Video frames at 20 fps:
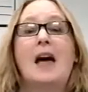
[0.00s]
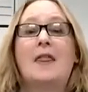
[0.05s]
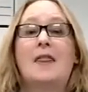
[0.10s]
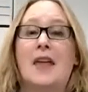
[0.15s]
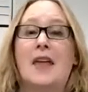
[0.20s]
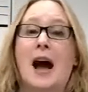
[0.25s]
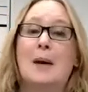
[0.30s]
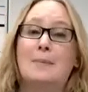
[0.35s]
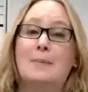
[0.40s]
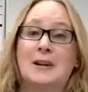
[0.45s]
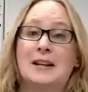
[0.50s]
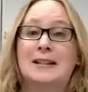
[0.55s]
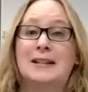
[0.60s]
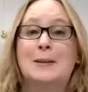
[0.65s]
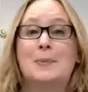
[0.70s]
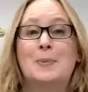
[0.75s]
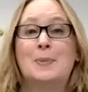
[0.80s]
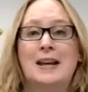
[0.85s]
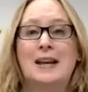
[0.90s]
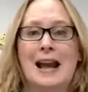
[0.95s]
That
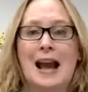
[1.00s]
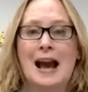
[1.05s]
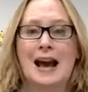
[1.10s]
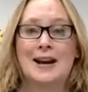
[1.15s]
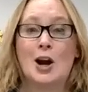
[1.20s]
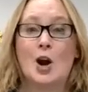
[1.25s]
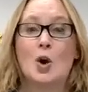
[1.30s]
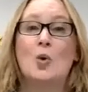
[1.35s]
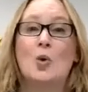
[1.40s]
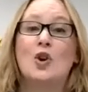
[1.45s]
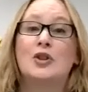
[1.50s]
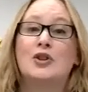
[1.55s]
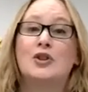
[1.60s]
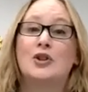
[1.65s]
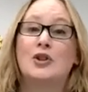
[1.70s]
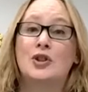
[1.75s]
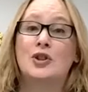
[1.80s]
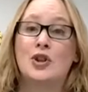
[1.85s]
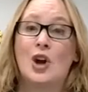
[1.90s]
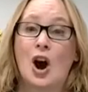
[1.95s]
means piano
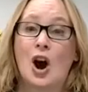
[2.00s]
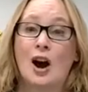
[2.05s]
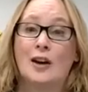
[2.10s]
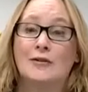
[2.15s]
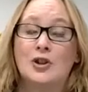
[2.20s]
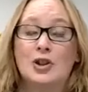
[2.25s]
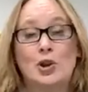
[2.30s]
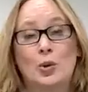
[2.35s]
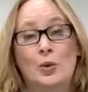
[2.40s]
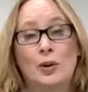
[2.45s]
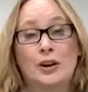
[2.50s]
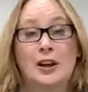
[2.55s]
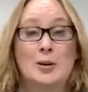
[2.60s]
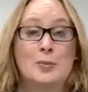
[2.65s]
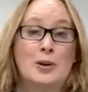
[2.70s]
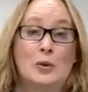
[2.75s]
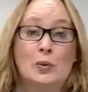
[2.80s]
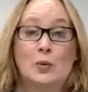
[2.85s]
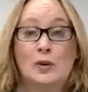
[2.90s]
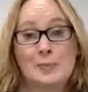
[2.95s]
soft. So we're going to
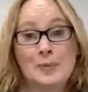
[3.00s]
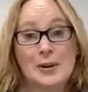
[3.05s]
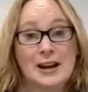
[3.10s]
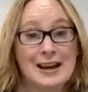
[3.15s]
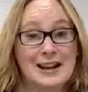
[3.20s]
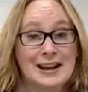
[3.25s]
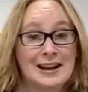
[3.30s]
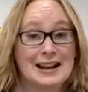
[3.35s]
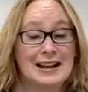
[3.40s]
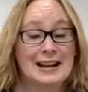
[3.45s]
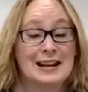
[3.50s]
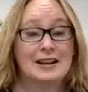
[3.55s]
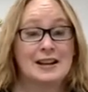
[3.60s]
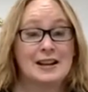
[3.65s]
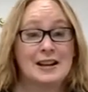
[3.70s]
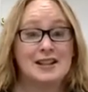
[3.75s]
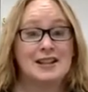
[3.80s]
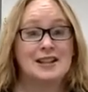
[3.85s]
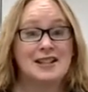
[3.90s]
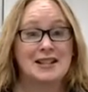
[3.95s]
be
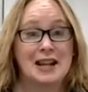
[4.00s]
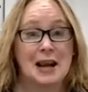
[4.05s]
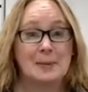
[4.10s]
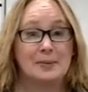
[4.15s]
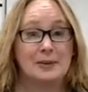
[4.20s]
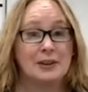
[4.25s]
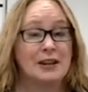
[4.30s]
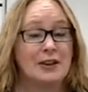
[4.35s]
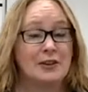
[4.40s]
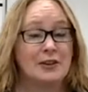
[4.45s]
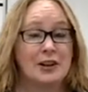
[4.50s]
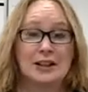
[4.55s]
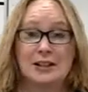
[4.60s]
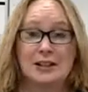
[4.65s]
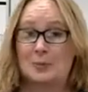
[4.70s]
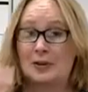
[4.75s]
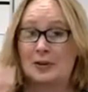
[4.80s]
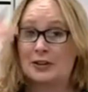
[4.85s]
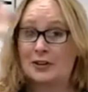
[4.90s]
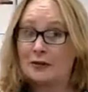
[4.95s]
repeating the same
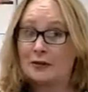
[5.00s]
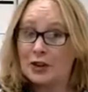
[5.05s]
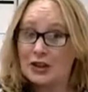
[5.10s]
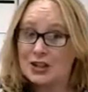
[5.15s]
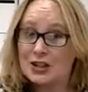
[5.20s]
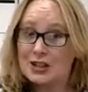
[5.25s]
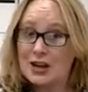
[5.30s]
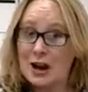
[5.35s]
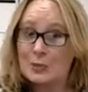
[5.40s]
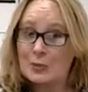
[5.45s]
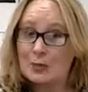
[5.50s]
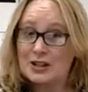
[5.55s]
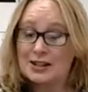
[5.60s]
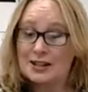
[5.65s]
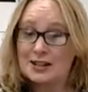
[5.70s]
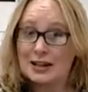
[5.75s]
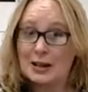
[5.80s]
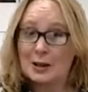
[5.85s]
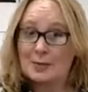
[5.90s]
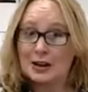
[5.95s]
lyrics, but the first time we
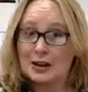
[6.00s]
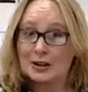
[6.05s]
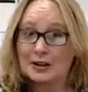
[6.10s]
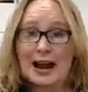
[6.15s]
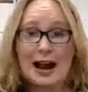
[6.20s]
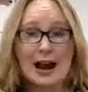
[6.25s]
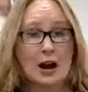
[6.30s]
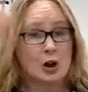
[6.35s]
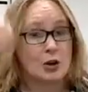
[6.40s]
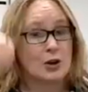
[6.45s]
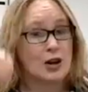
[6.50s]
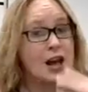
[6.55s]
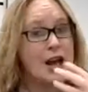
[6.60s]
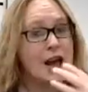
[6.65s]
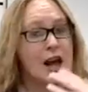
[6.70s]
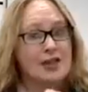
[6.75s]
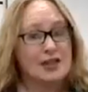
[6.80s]
sing them, they're loud.